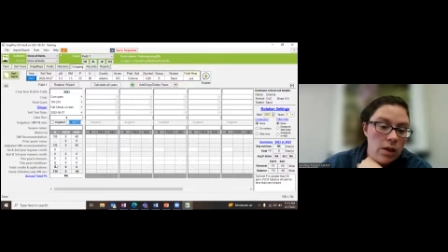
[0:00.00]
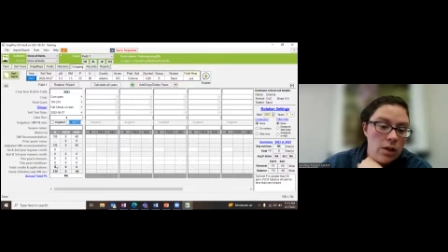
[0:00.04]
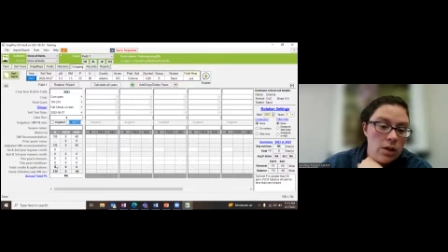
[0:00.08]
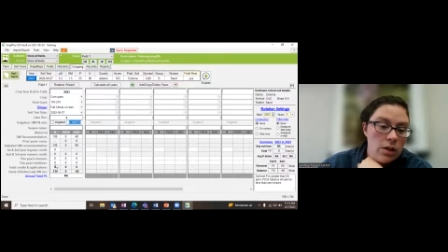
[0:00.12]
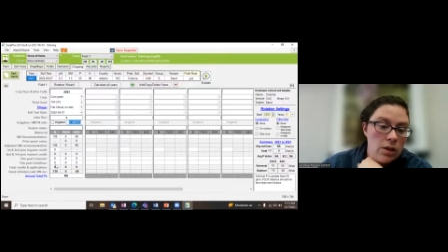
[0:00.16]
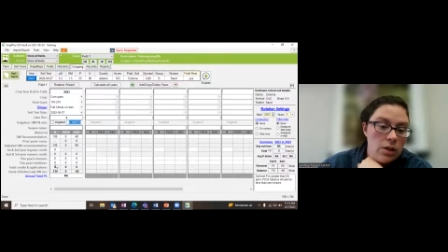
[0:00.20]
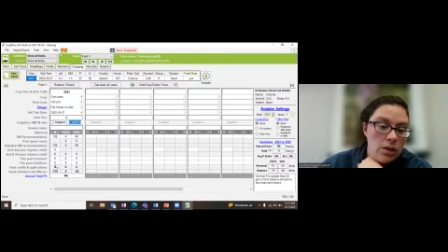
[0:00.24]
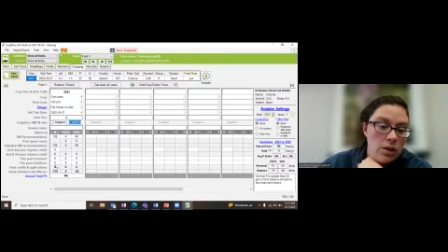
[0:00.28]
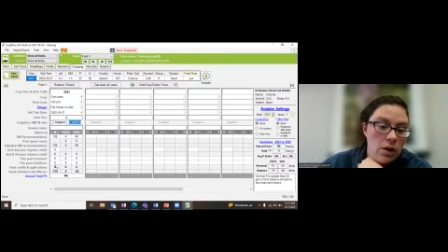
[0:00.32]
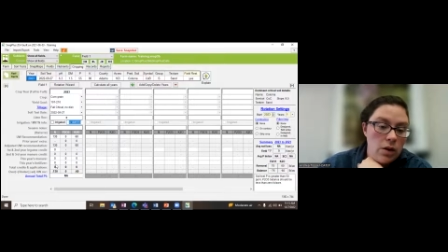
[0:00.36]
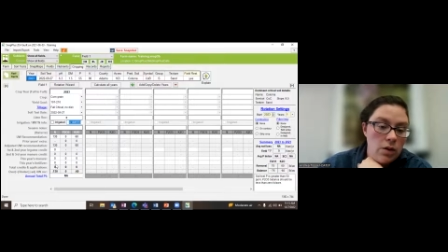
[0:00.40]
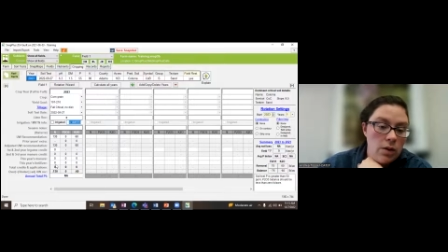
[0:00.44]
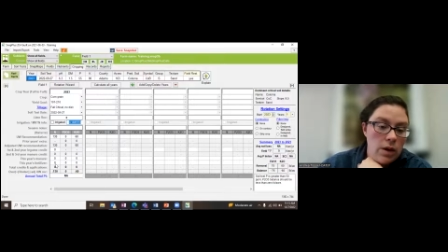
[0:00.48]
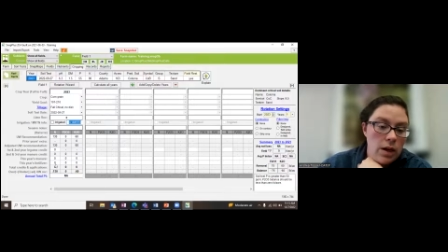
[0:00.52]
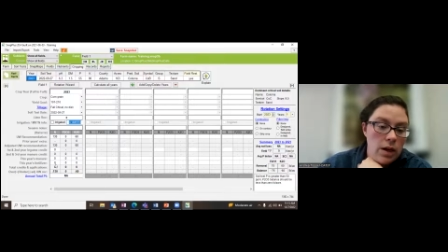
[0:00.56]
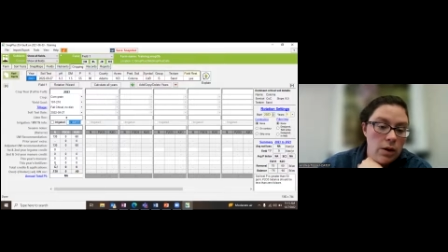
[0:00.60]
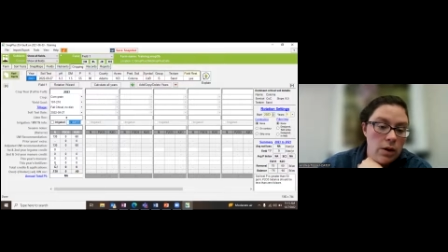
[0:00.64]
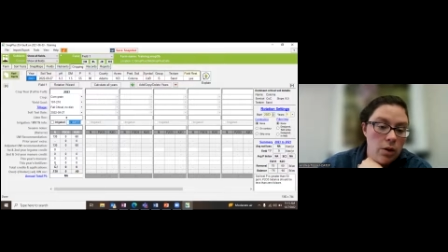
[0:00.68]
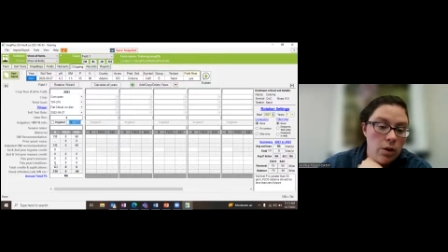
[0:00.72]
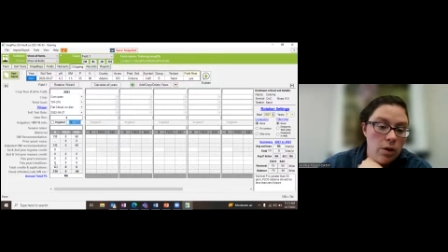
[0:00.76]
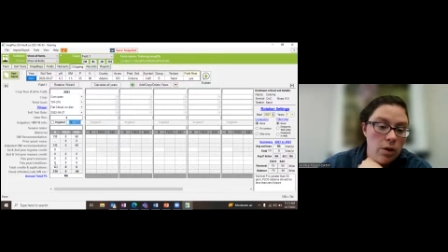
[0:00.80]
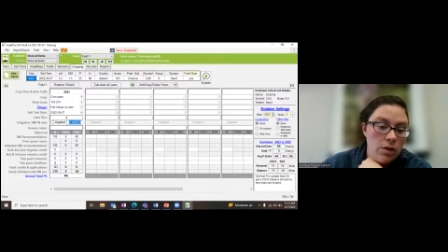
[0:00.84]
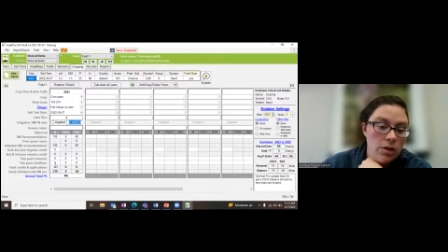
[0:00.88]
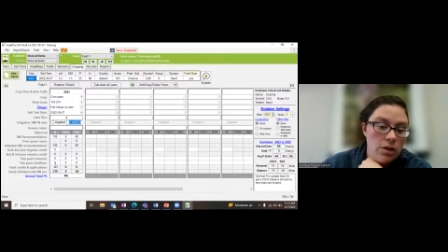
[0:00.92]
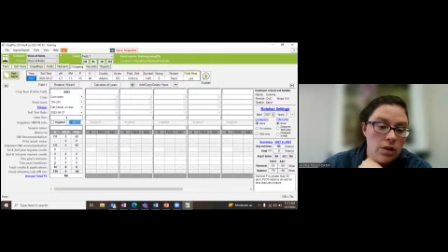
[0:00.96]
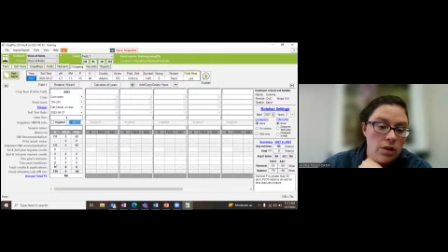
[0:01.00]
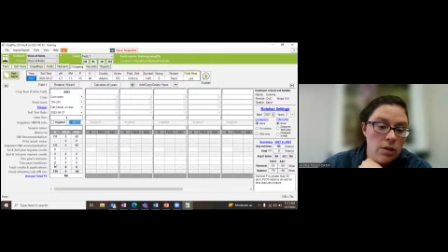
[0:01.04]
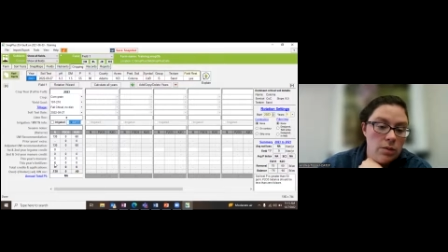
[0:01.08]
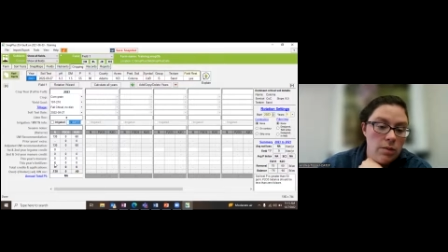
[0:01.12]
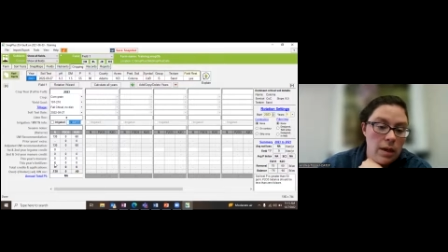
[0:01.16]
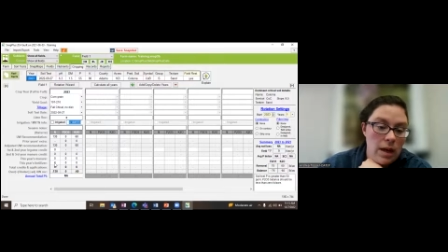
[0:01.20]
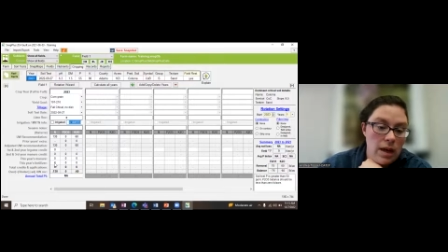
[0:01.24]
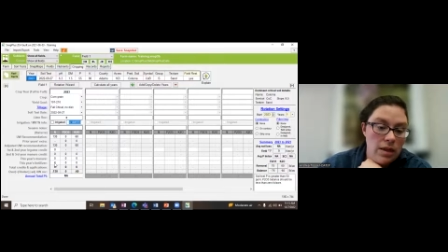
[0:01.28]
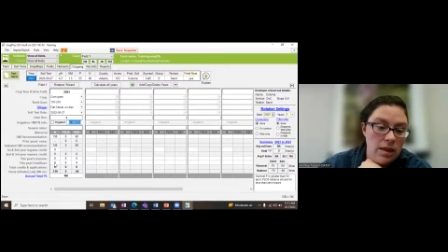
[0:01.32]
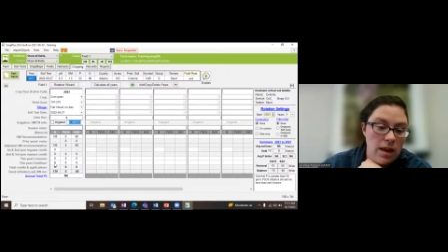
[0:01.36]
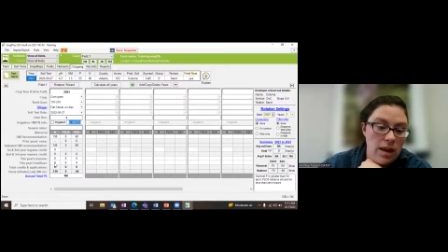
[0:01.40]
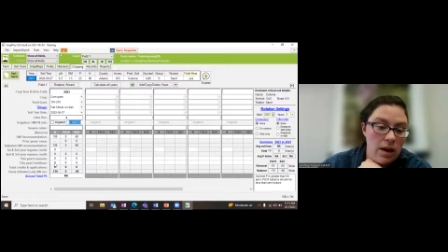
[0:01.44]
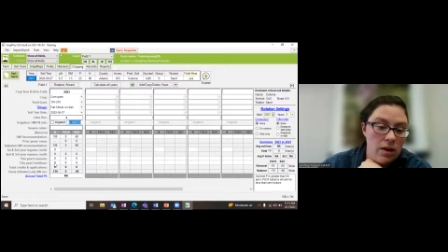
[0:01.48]
So in order to
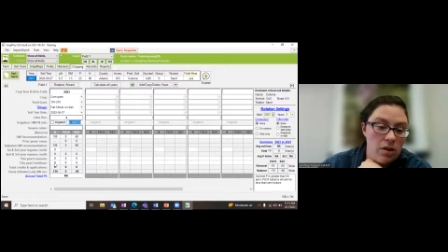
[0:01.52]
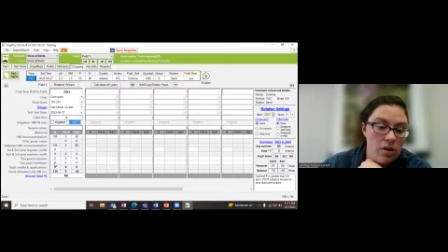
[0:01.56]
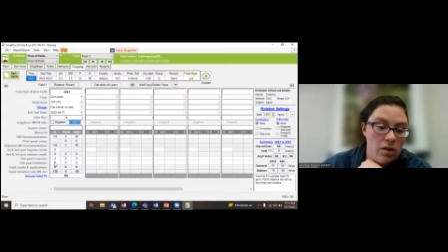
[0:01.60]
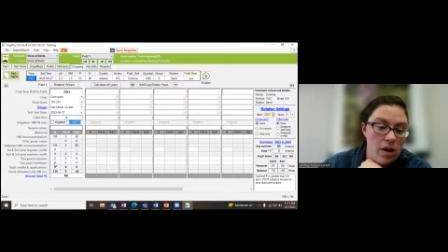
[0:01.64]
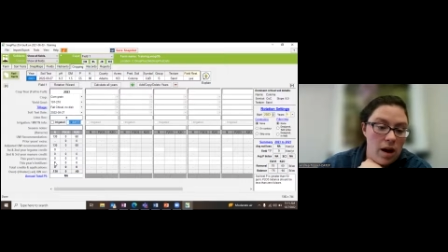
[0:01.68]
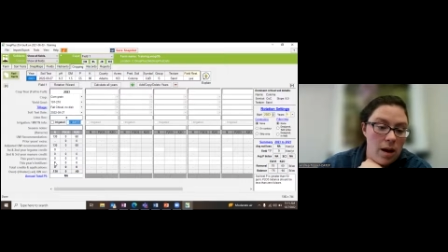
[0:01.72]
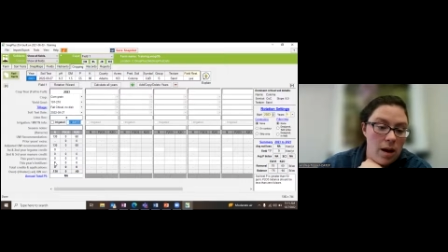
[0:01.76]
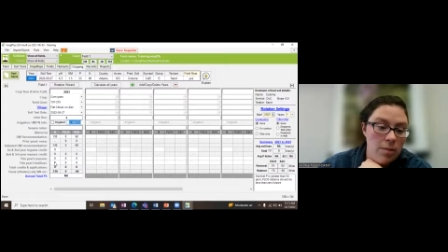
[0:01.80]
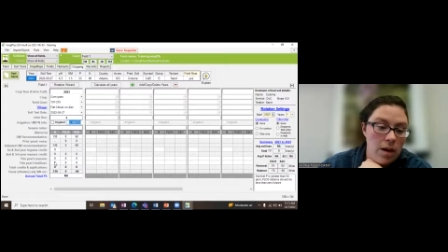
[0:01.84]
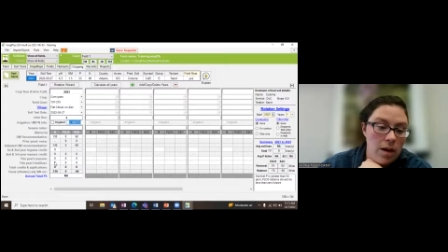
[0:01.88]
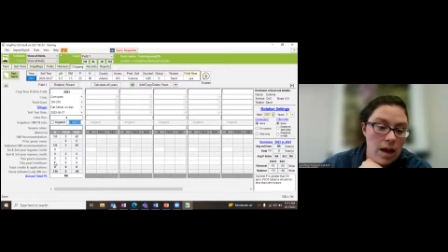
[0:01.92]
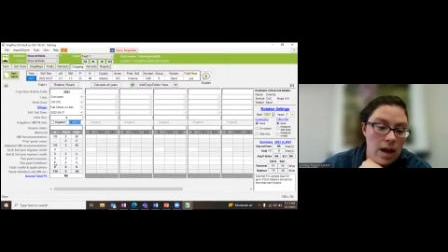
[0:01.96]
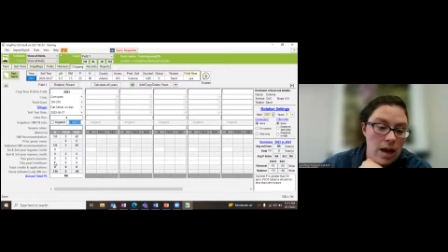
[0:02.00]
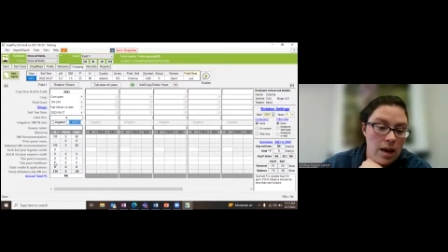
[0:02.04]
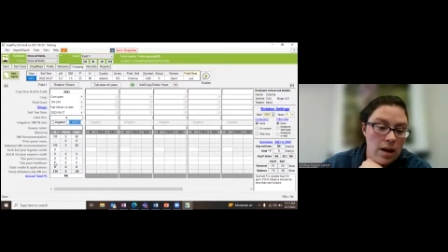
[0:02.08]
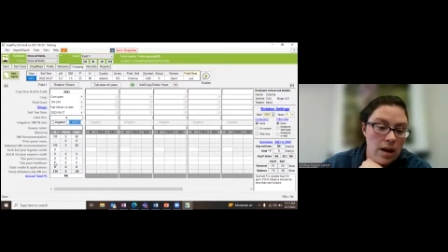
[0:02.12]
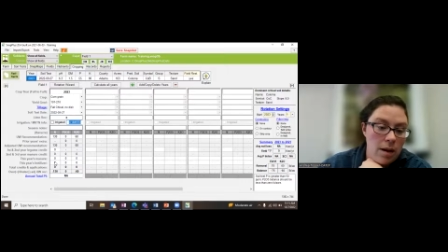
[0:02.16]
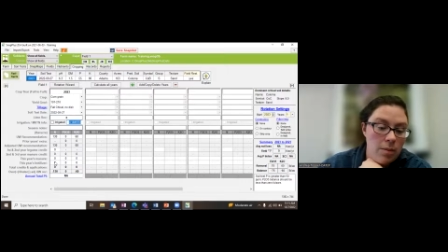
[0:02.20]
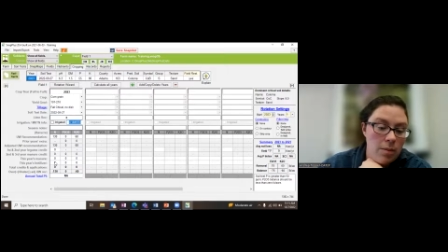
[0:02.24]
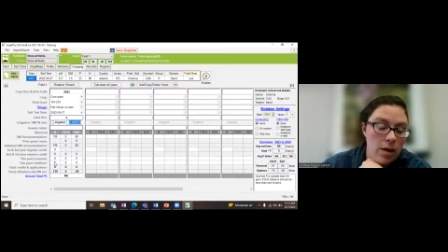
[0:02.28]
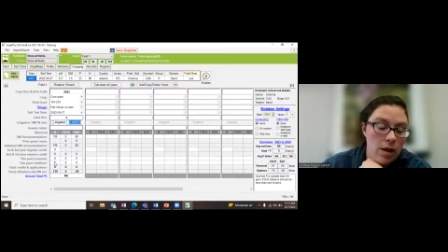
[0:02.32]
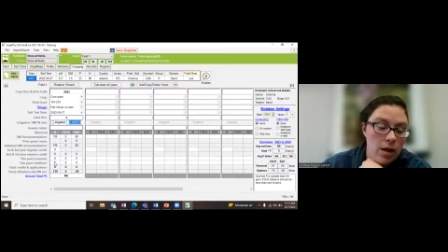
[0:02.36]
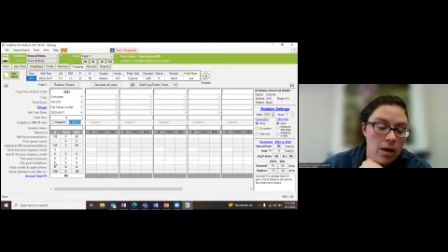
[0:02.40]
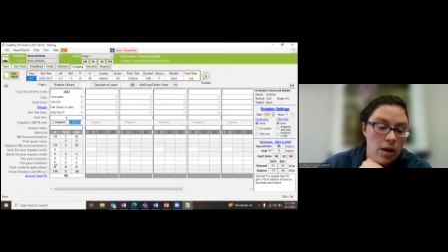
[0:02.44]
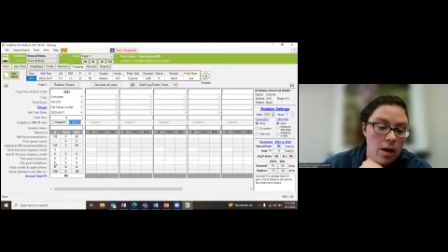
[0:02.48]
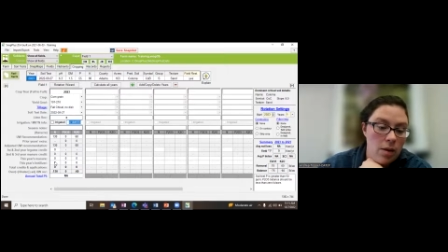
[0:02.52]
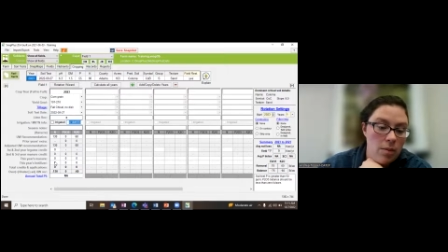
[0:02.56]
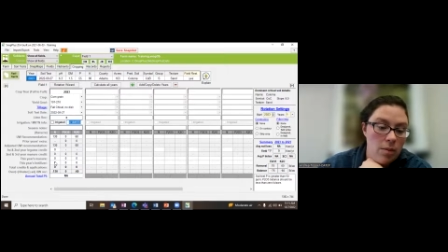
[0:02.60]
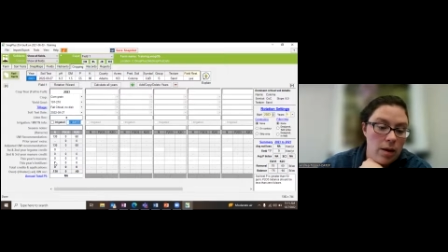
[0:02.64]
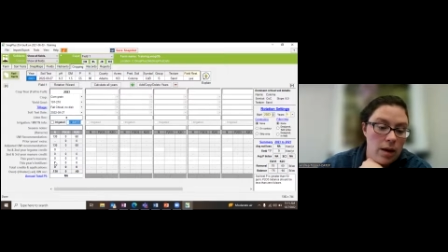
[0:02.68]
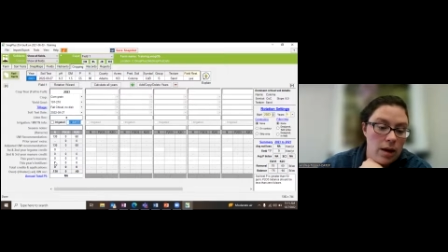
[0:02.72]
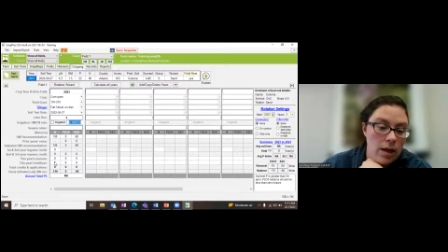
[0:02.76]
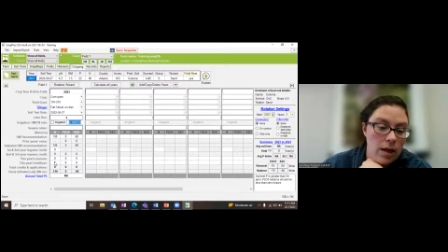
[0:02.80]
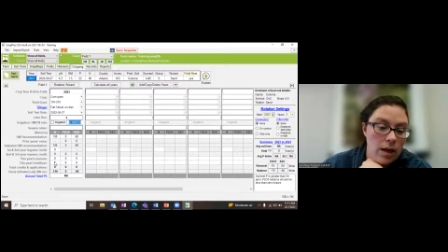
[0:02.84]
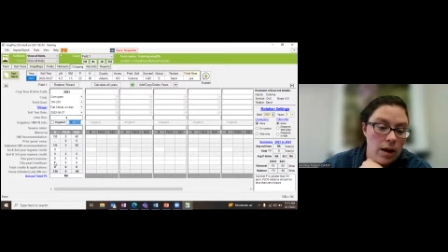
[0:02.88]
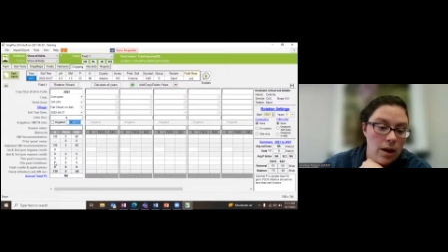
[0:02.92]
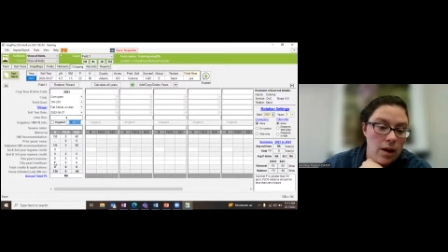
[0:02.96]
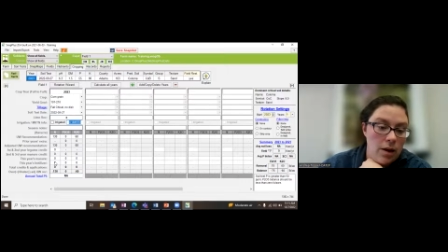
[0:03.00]
meet that crop need, I'm going to come
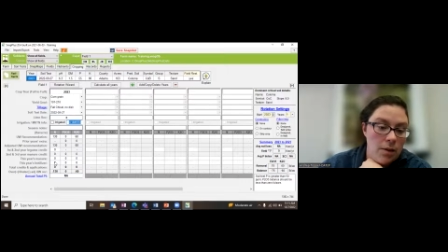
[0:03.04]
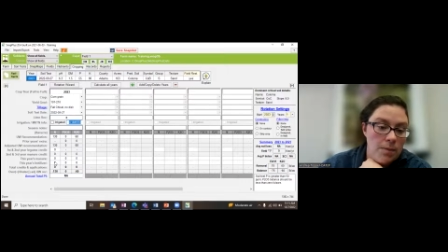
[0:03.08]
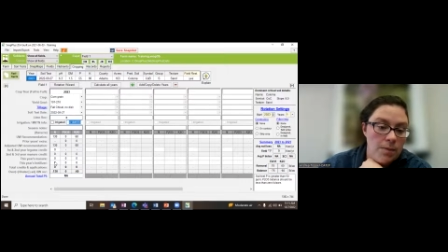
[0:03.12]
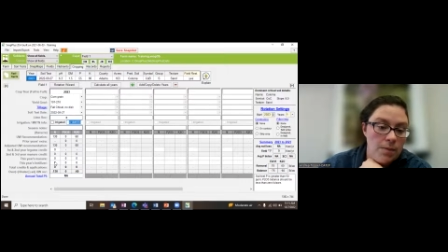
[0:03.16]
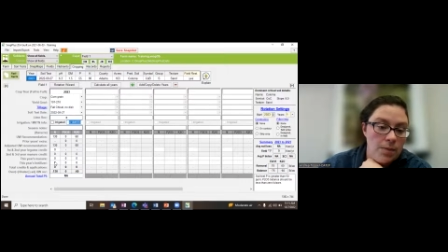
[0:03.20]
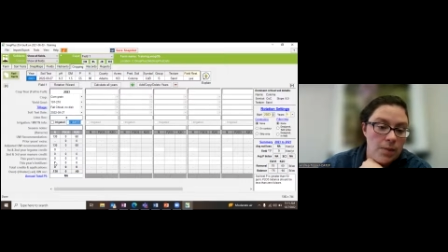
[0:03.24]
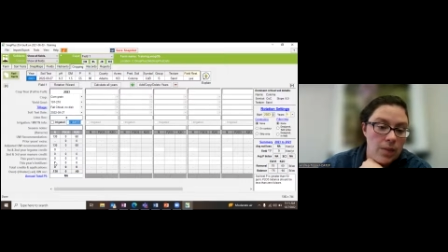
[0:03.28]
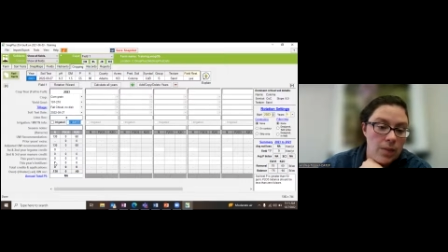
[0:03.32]
in here